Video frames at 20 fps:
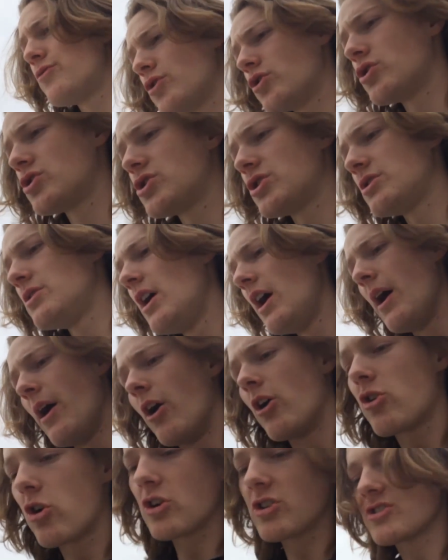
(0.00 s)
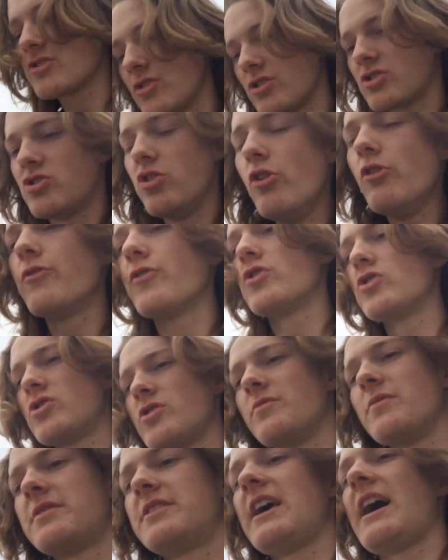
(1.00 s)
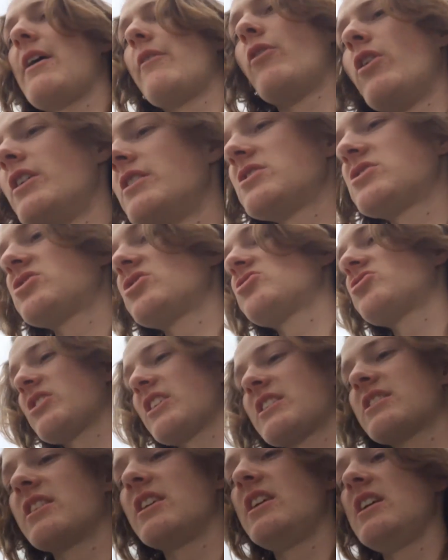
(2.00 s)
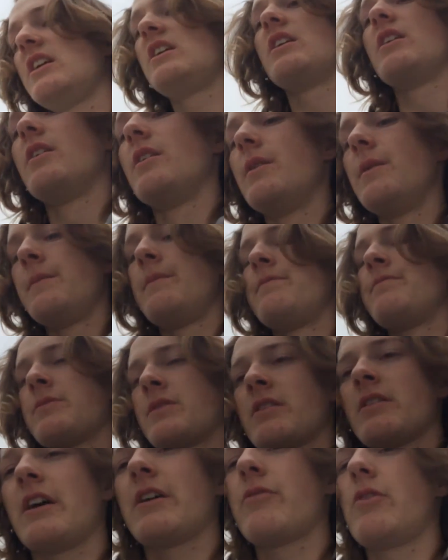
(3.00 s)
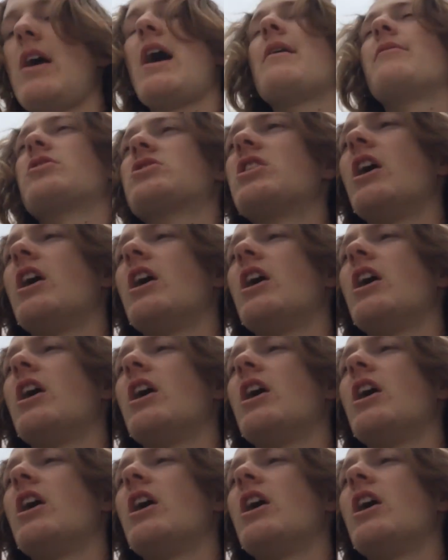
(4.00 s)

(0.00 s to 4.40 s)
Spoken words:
version. Of course, there are 2 versions of that. One is just like the, like where you have a